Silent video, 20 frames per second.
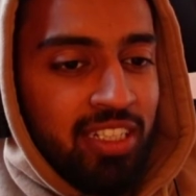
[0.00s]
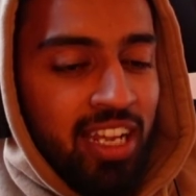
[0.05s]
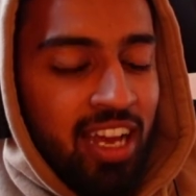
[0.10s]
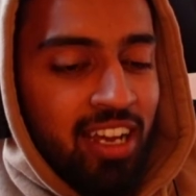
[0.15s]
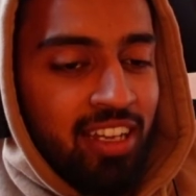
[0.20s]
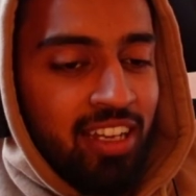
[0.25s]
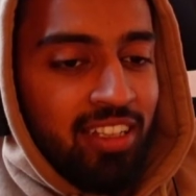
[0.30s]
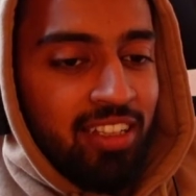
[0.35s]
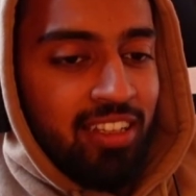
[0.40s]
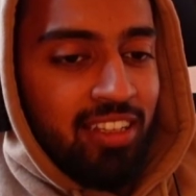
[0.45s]

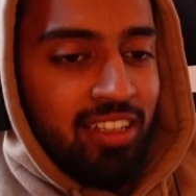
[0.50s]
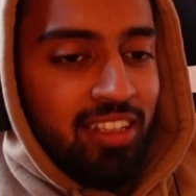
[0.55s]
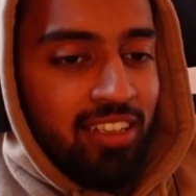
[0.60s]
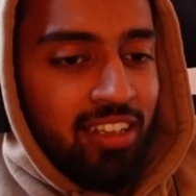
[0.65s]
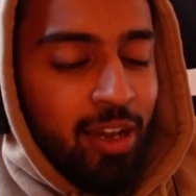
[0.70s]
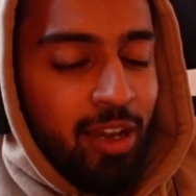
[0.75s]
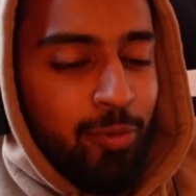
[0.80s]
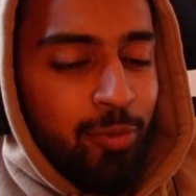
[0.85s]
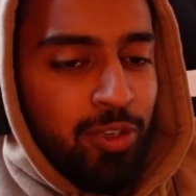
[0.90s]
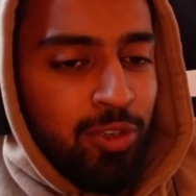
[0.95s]
Nah,
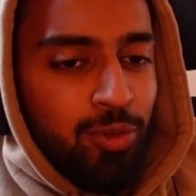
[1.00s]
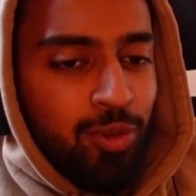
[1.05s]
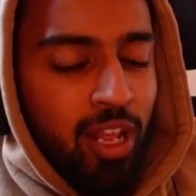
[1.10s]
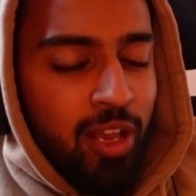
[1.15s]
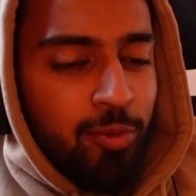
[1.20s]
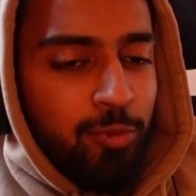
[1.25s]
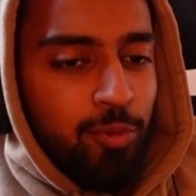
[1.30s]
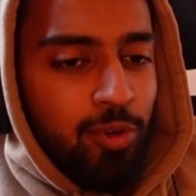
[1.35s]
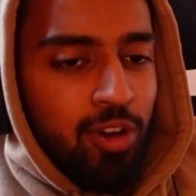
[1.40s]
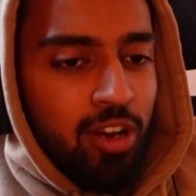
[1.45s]
we do
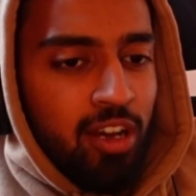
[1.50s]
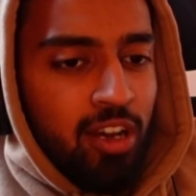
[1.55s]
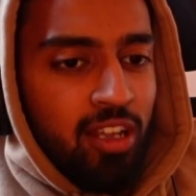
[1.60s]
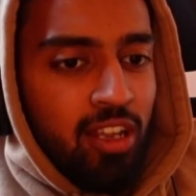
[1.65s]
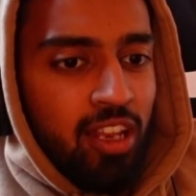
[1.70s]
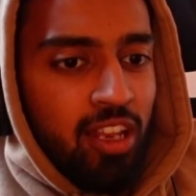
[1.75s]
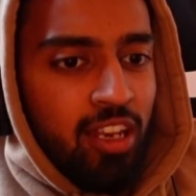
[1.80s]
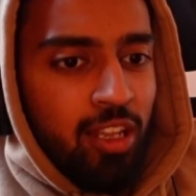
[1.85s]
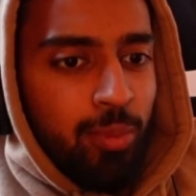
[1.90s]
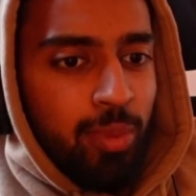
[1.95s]
like
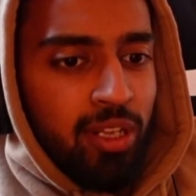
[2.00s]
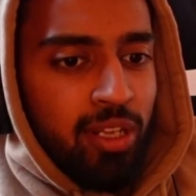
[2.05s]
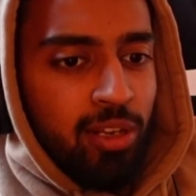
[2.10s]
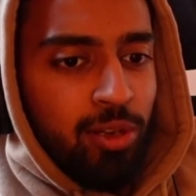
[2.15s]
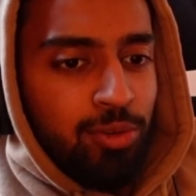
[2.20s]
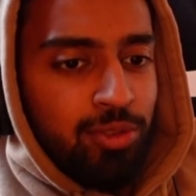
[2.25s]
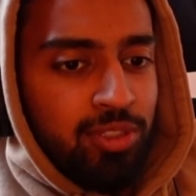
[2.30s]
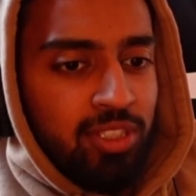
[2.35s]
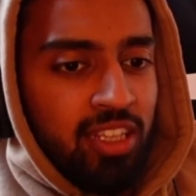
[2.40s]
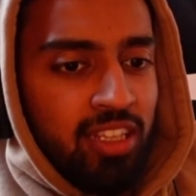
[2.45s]
a little bit
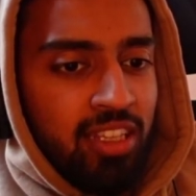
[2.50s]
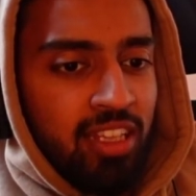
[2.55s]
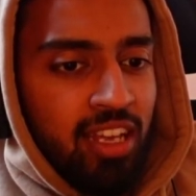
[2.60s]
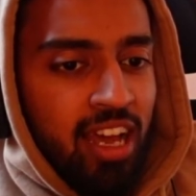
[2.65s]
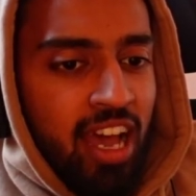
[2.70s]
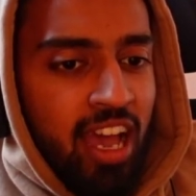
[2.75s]
closer than that.